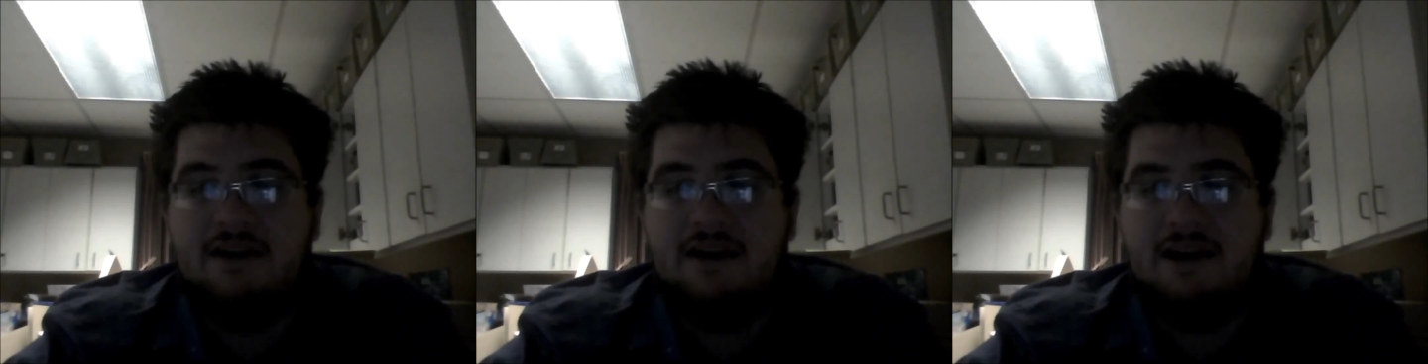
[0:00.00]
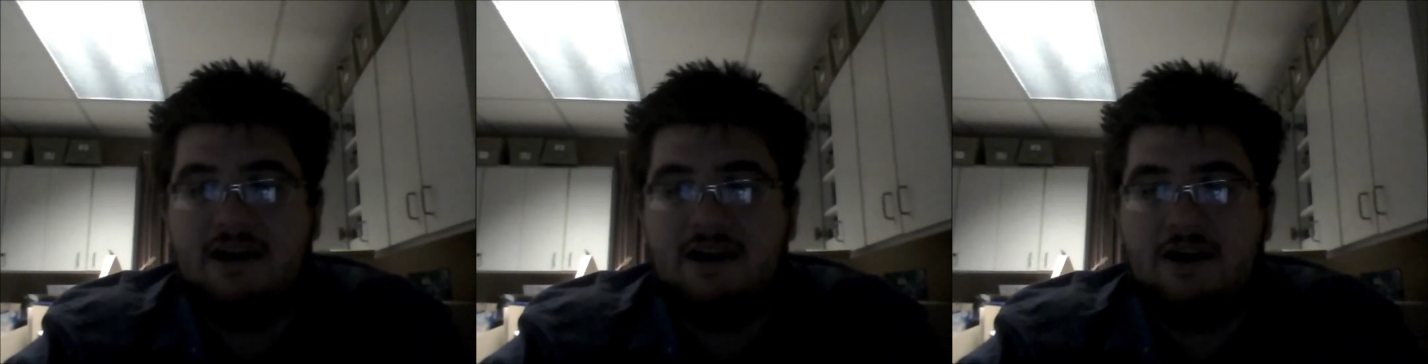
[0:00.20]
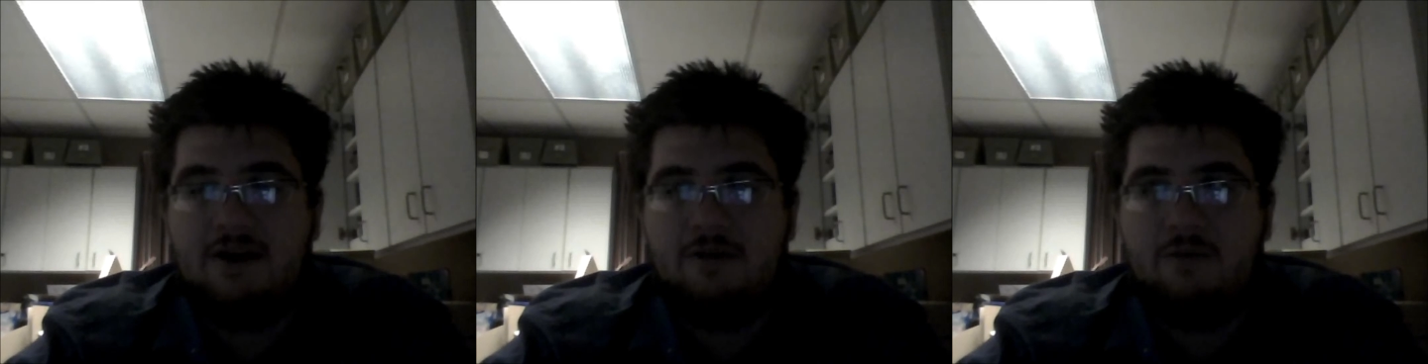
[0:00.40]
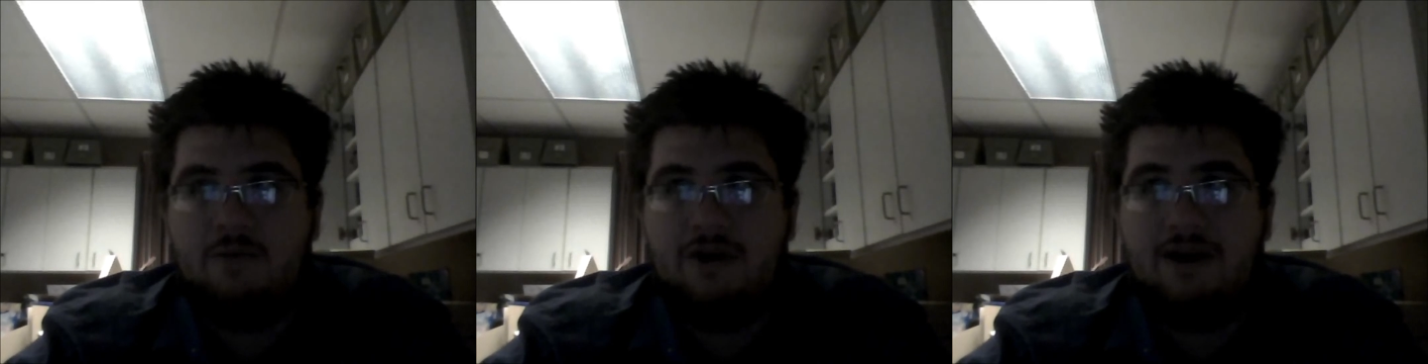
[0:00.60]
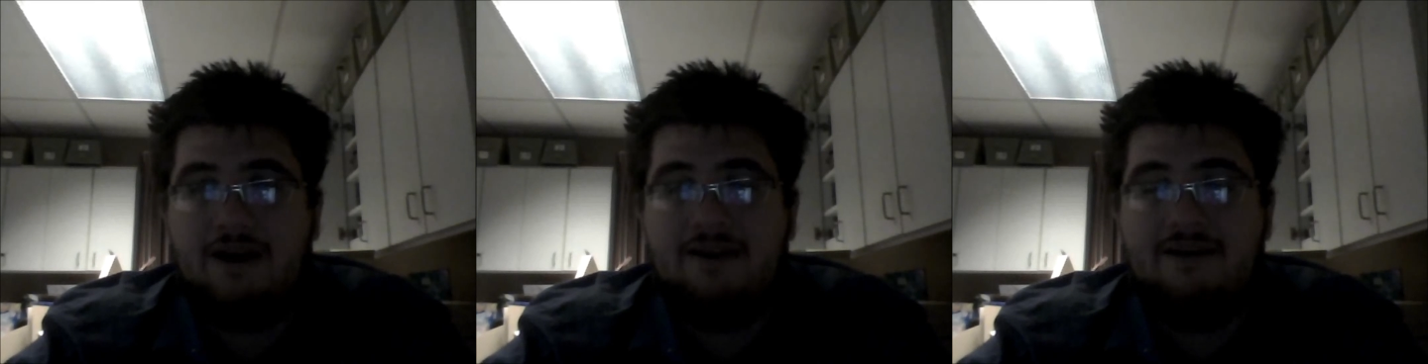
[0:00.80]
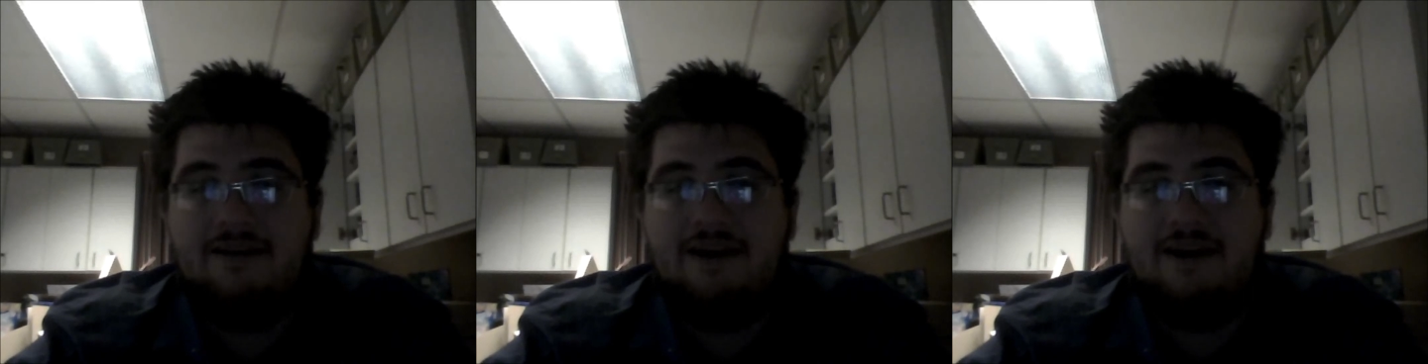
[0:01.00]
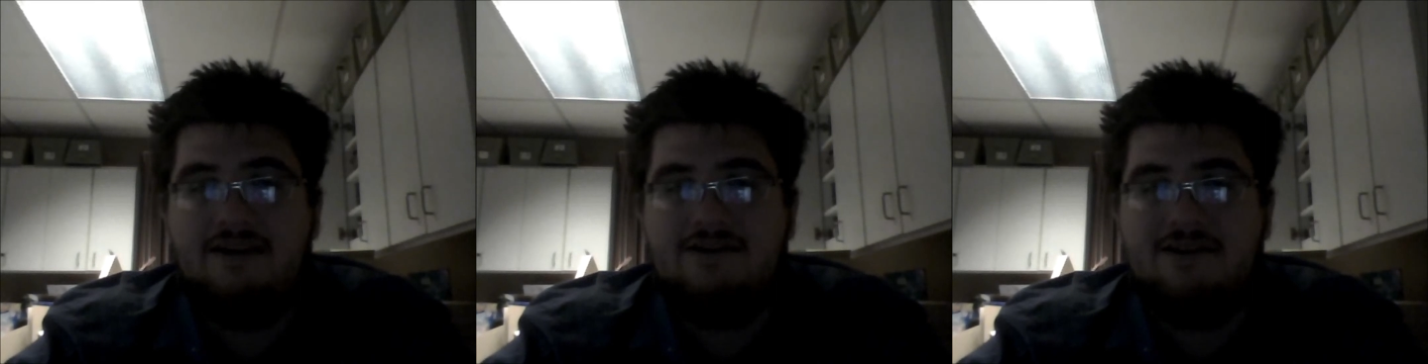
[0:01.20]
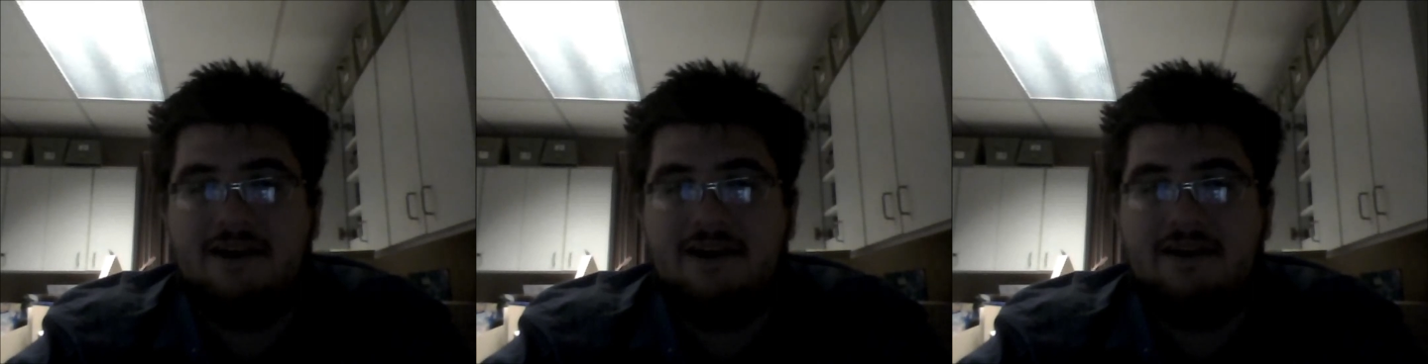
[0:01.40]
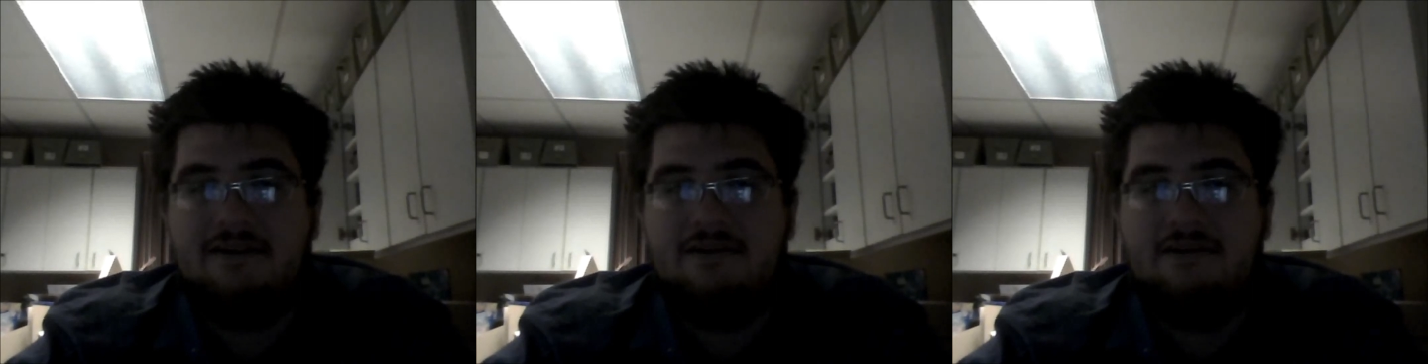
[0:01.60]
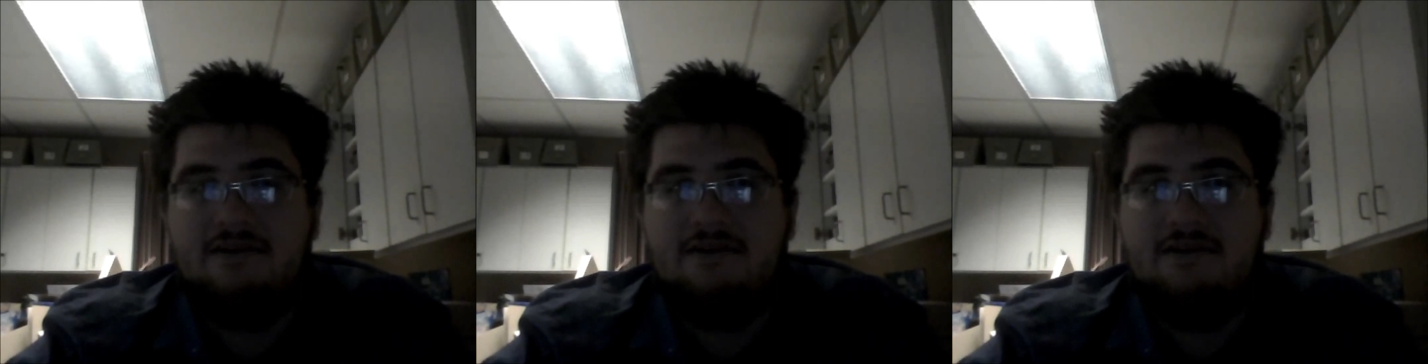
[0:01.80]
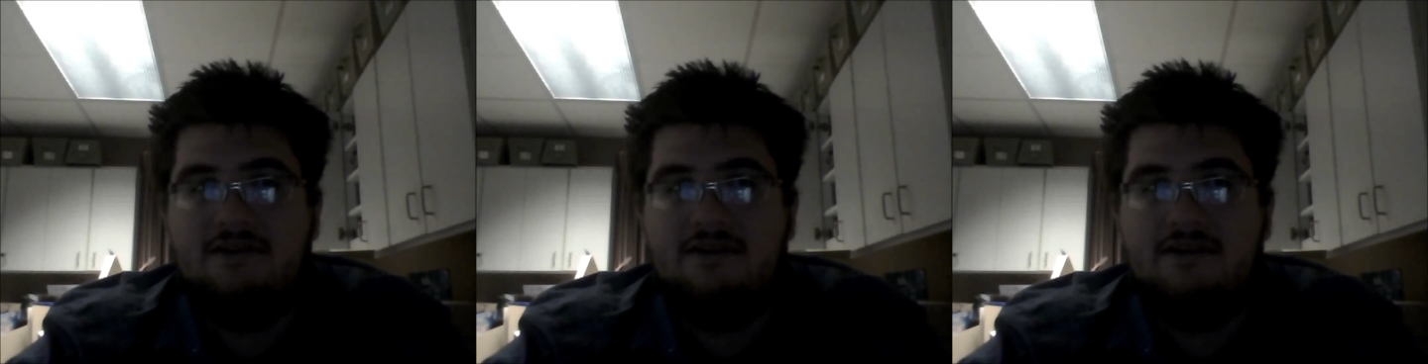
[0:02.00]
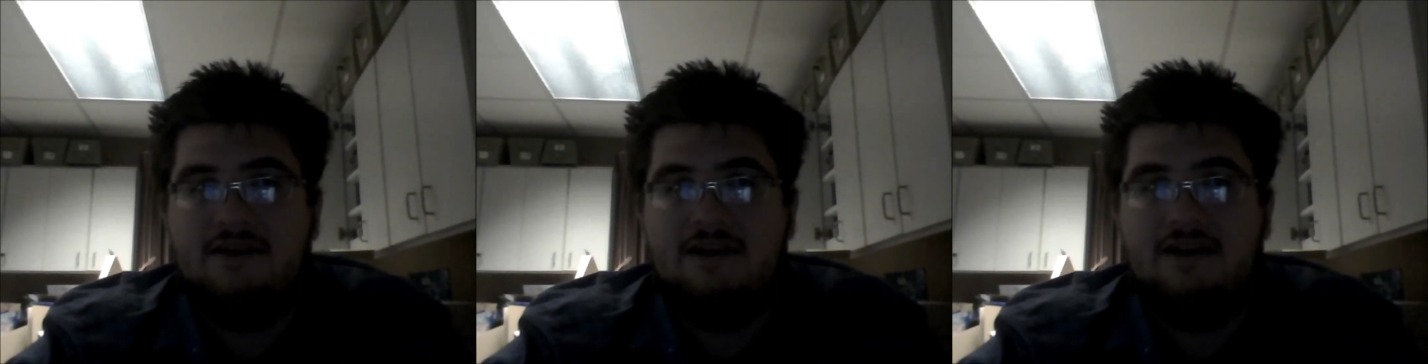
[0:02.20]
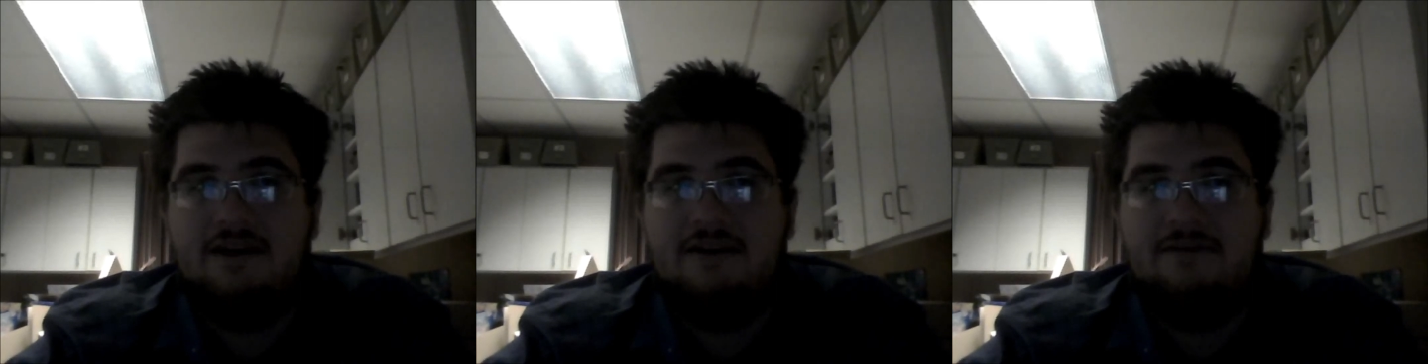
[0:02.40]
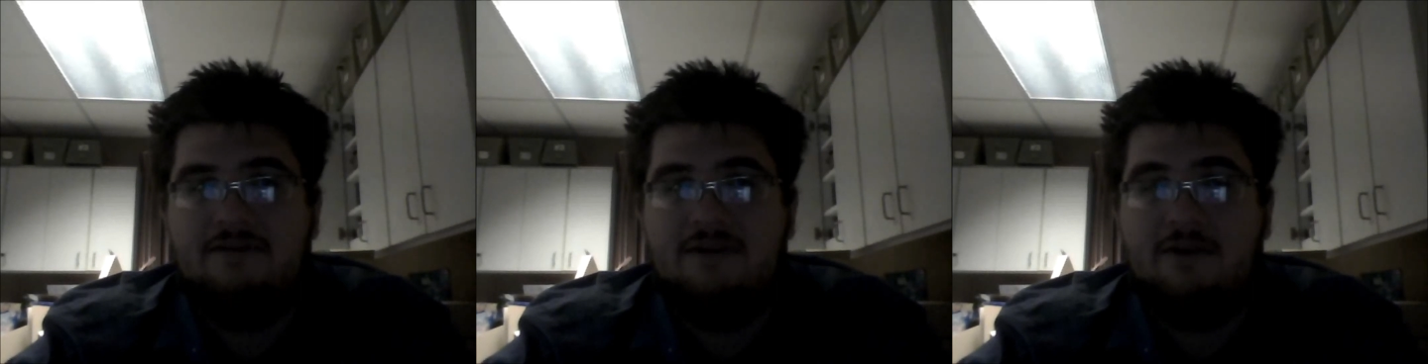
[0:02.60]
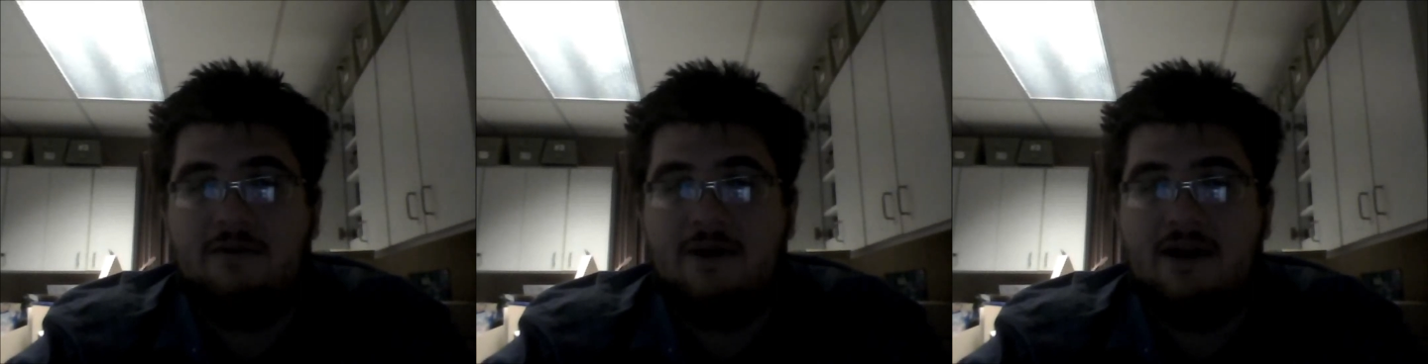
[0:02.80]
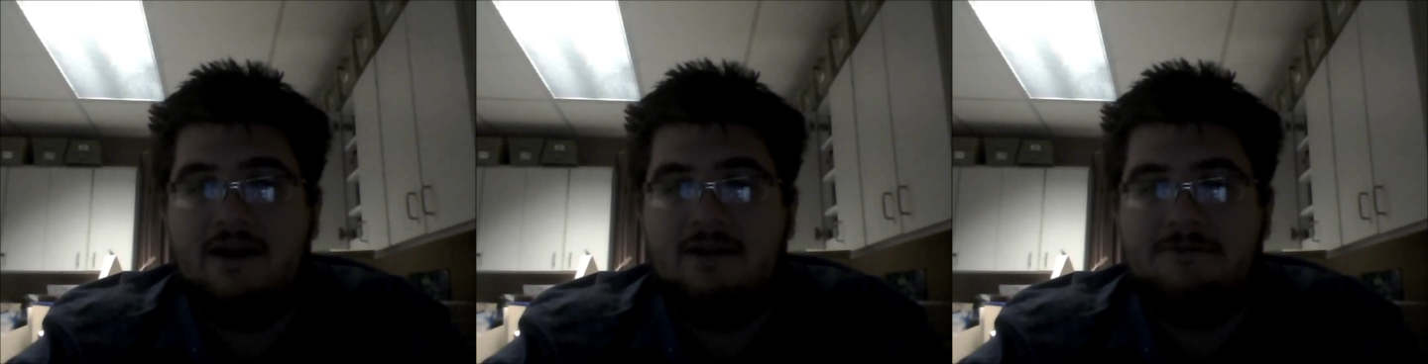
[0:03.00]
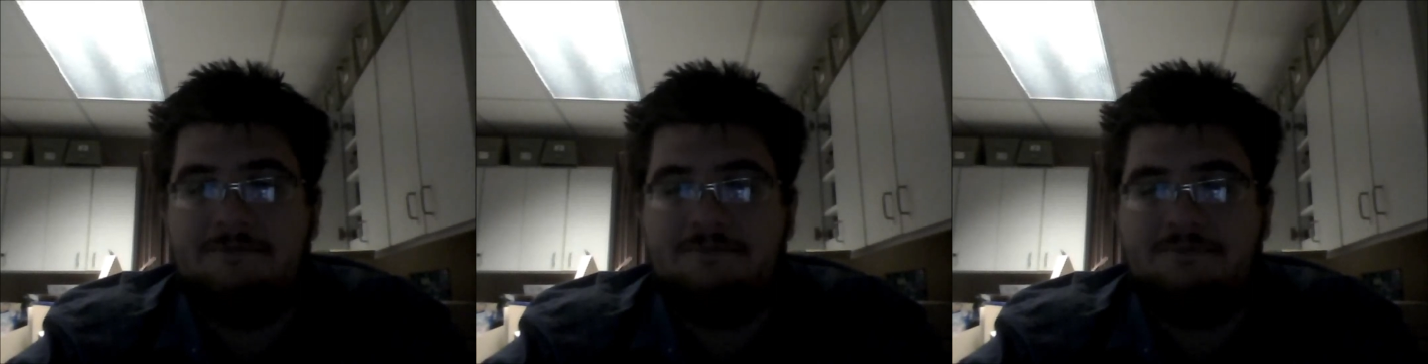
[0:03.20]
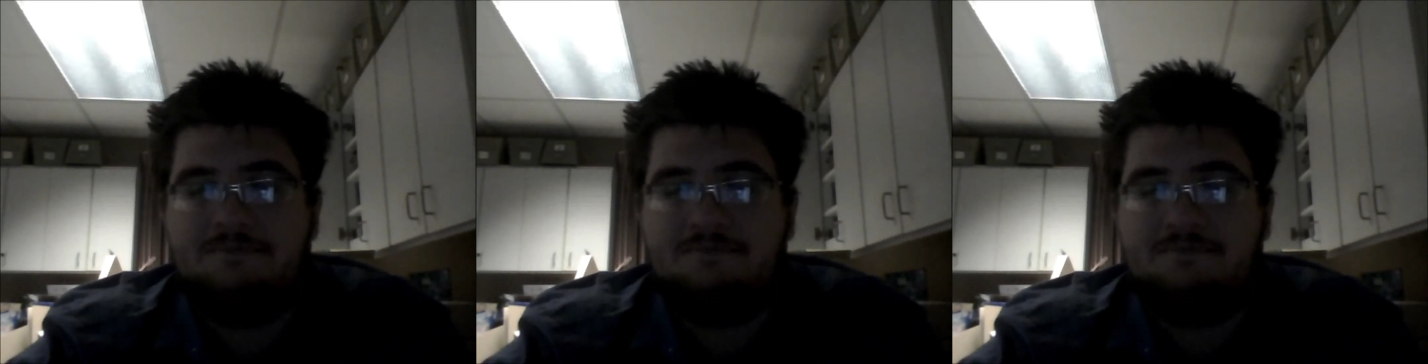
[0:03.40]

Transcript: and we got deck checked for the round,